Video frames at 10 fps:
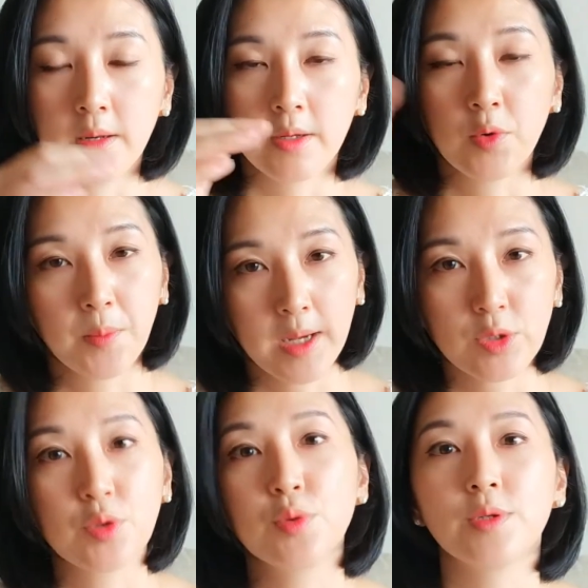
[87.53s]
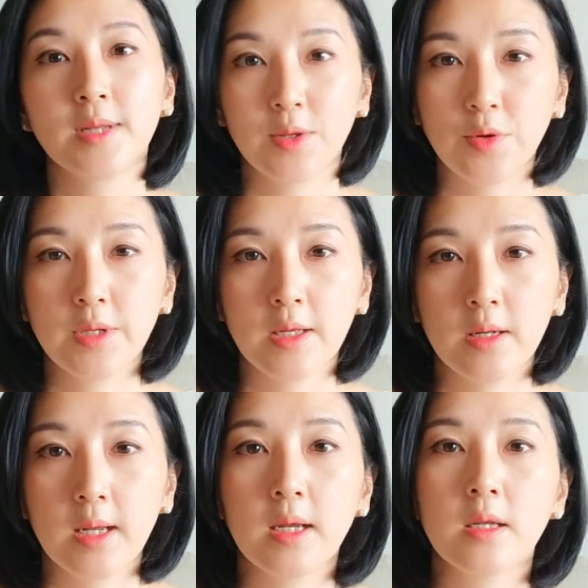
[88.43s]
Go back to nano
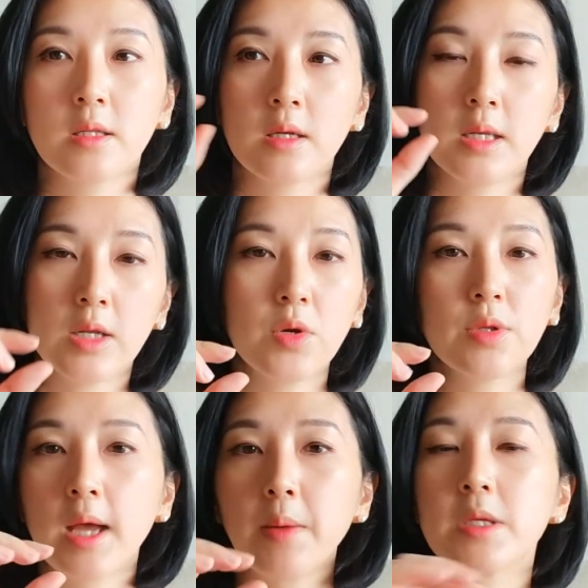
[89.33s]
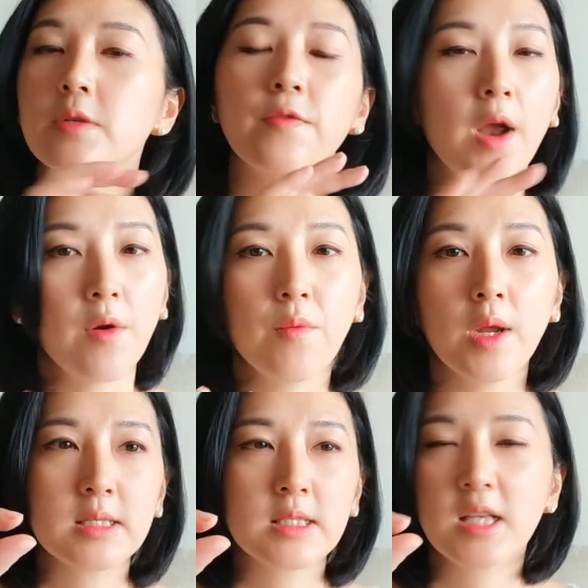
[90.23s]
needling, the needle depth is very
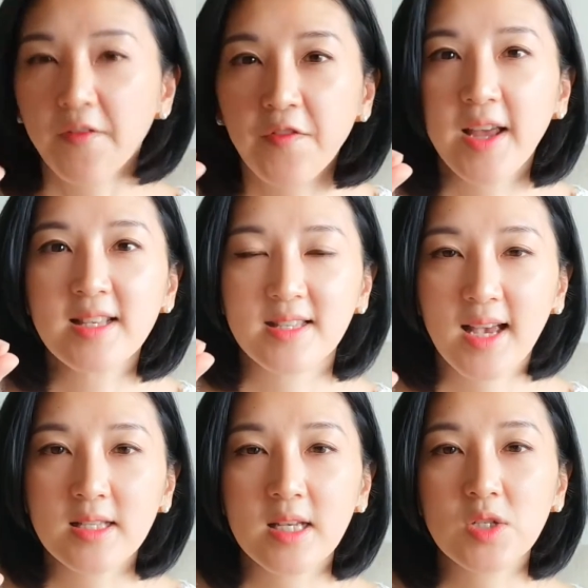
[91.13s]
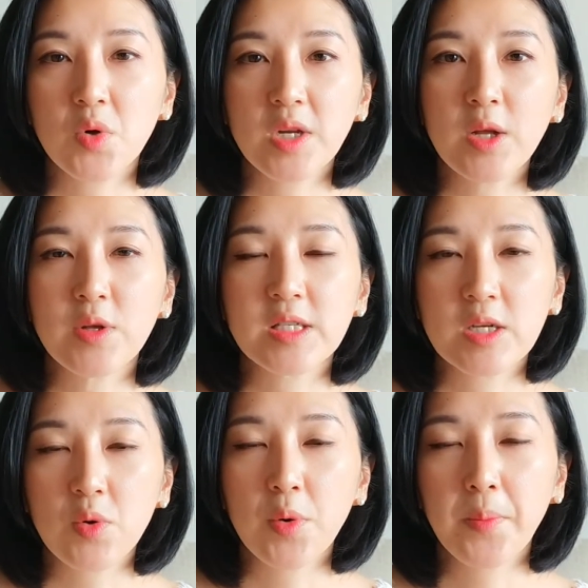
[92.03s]
surface, yes, it's only
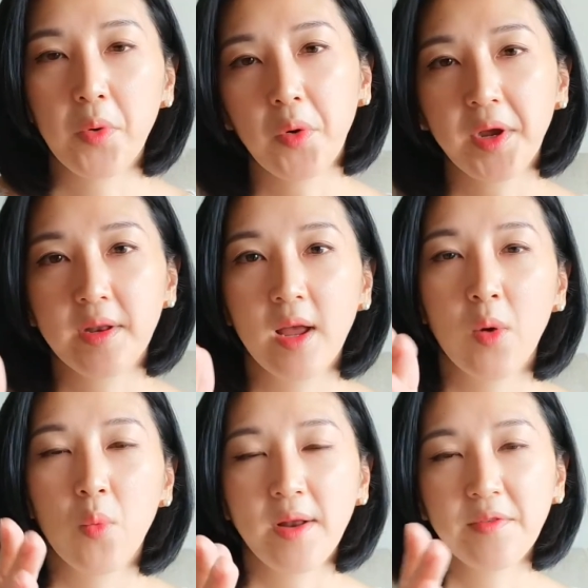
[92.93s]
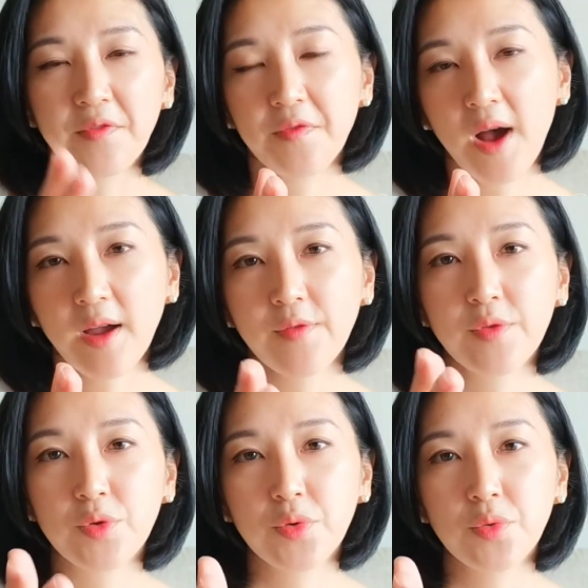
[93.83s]
0.15
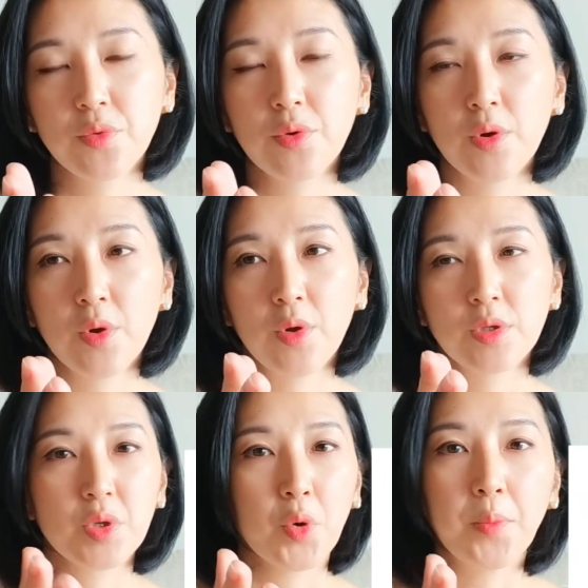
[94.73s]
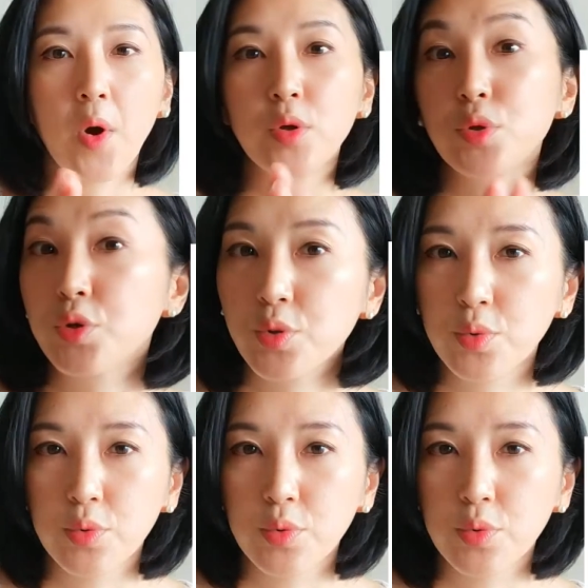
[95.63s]
to 0.2